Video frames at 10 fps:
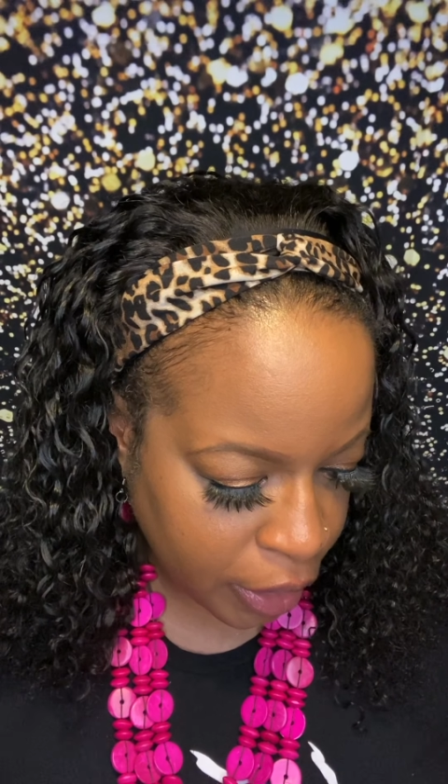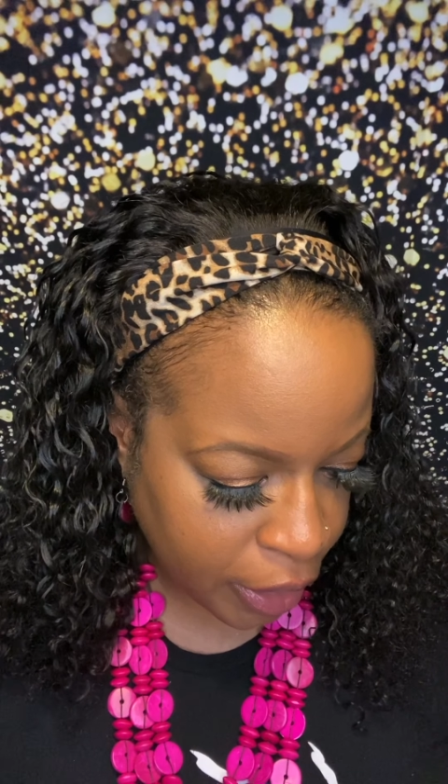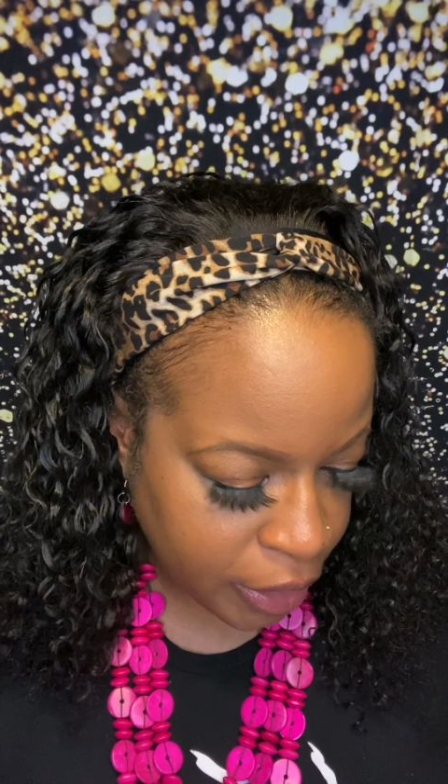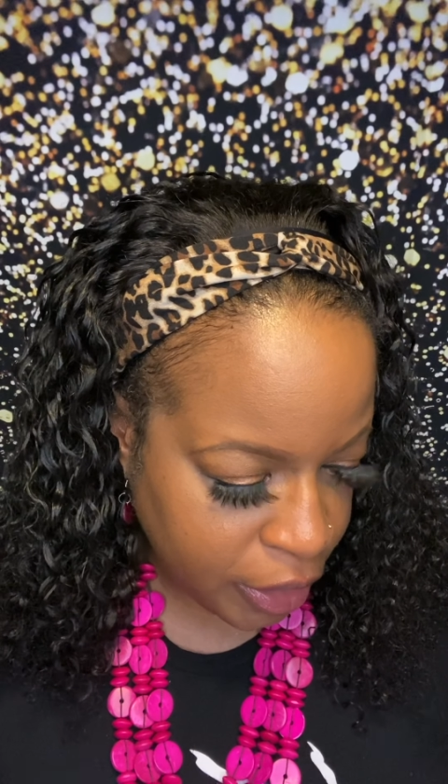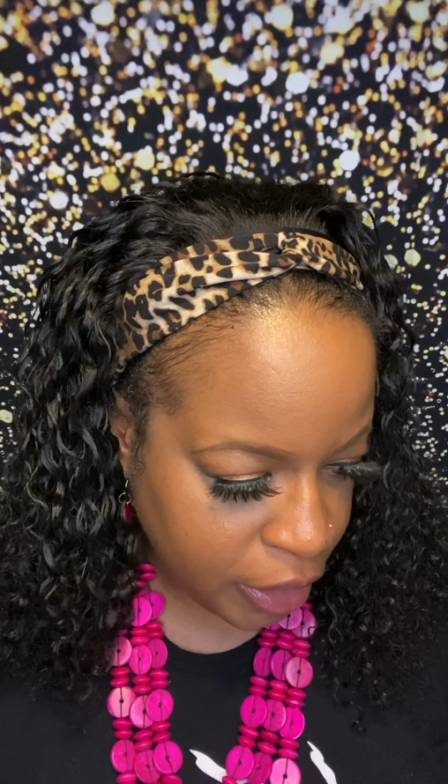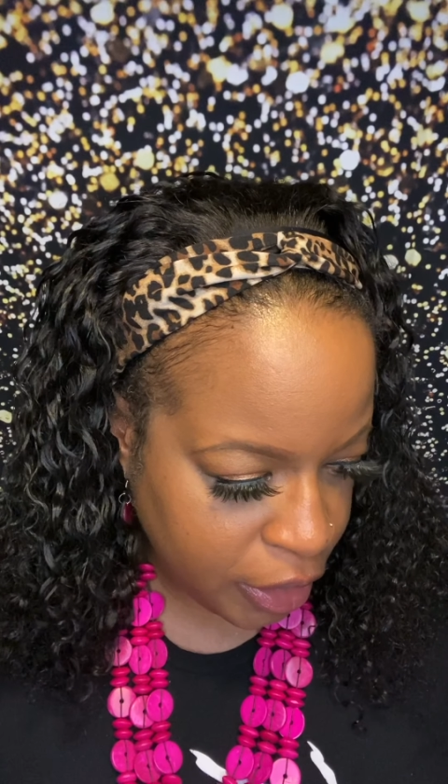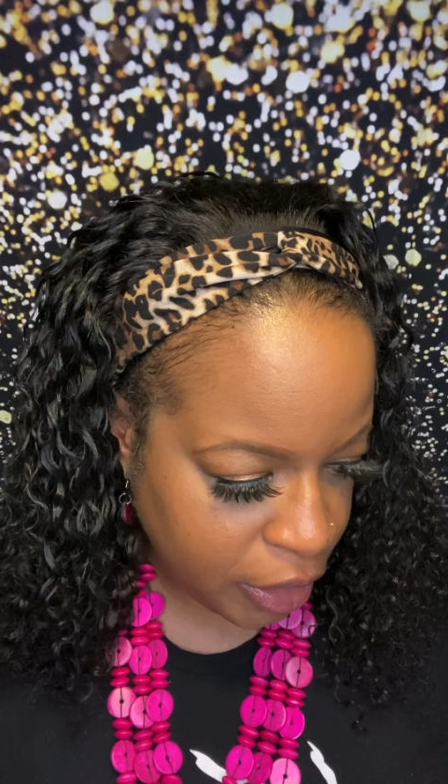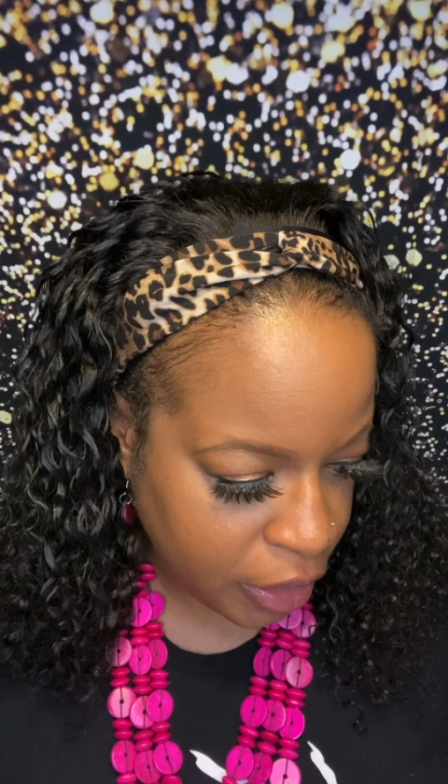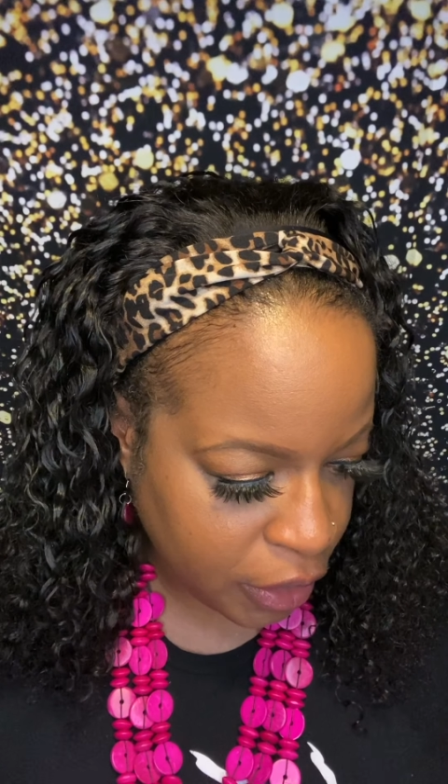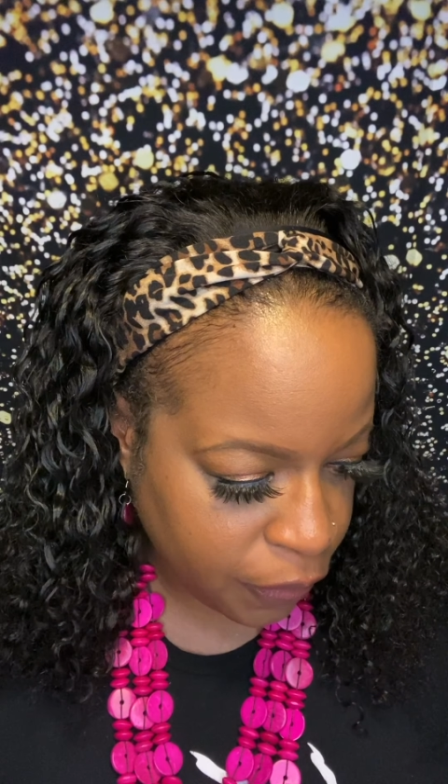
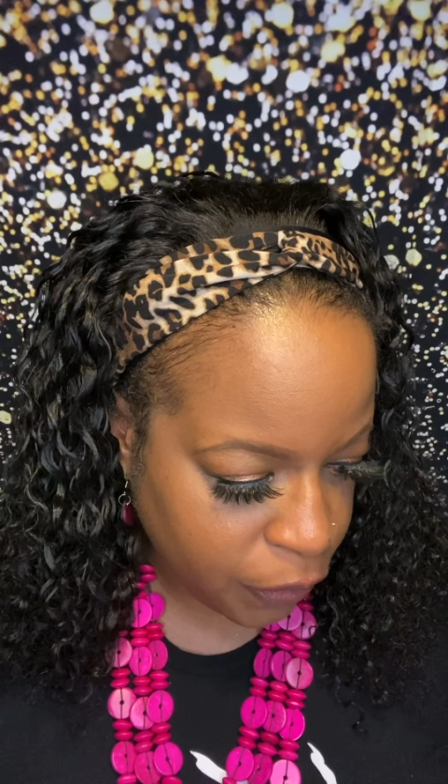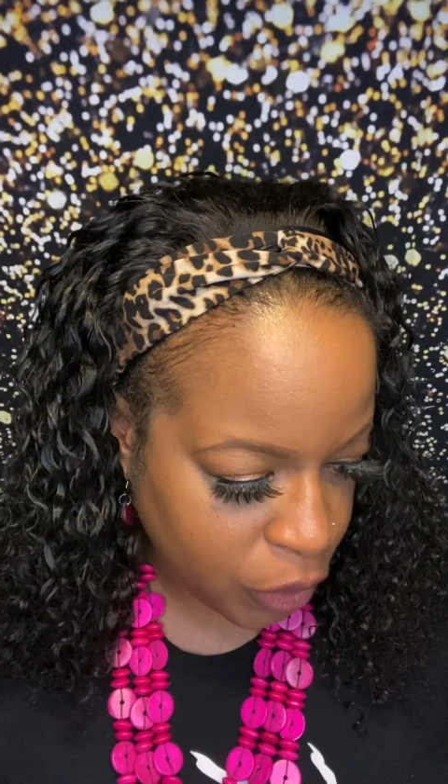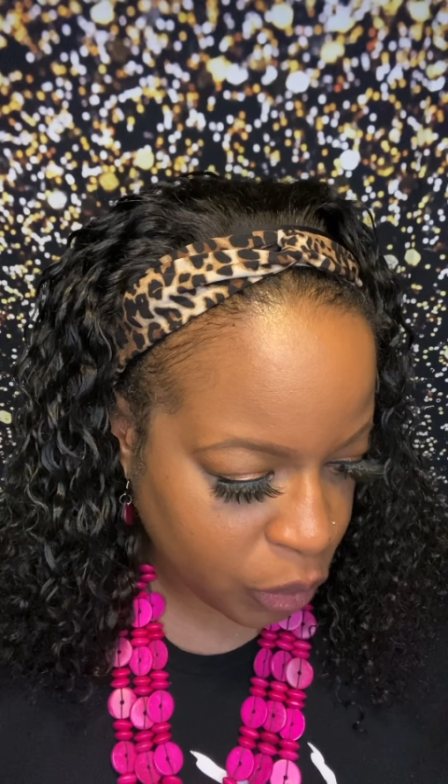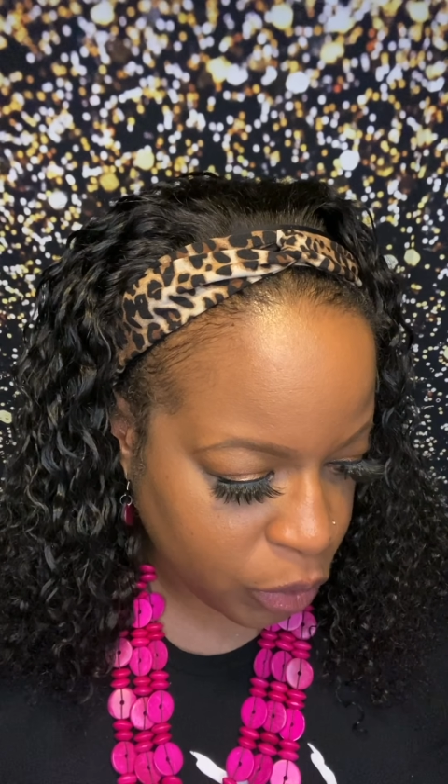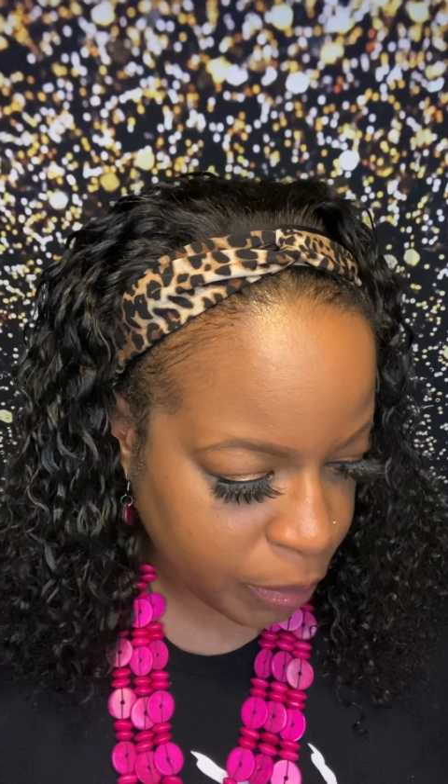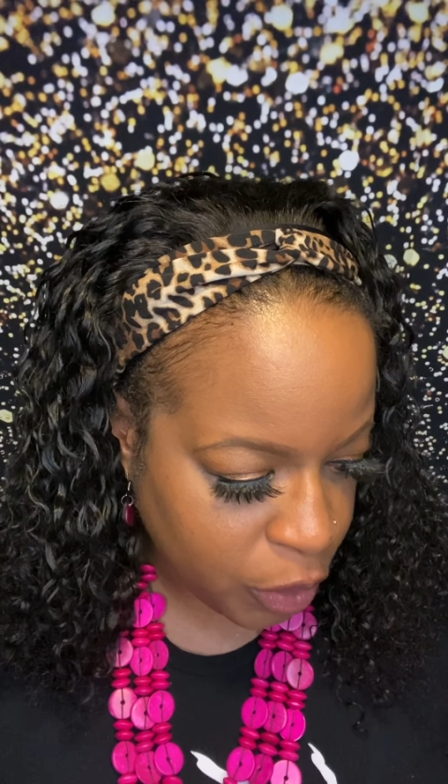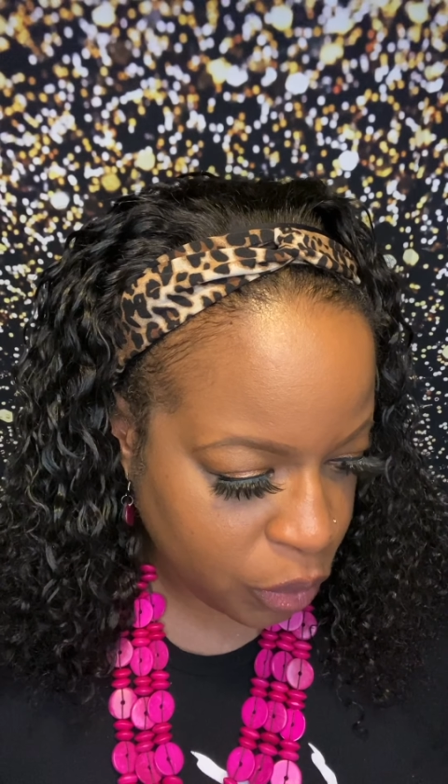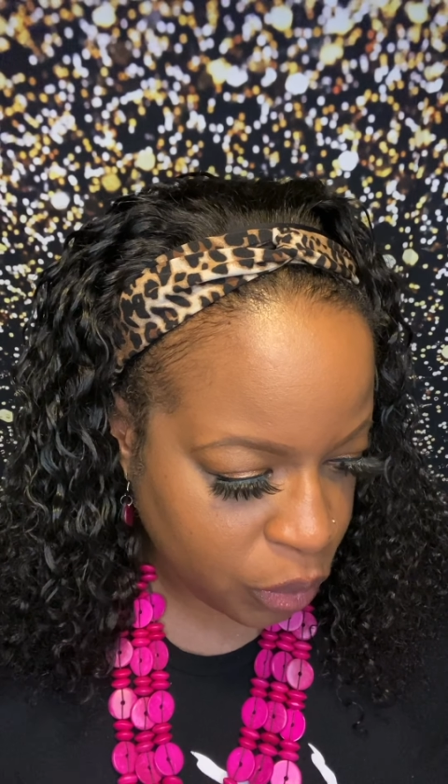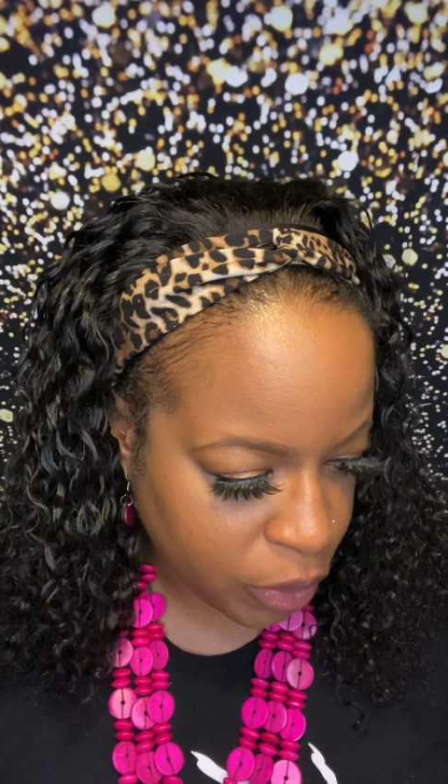undies for women who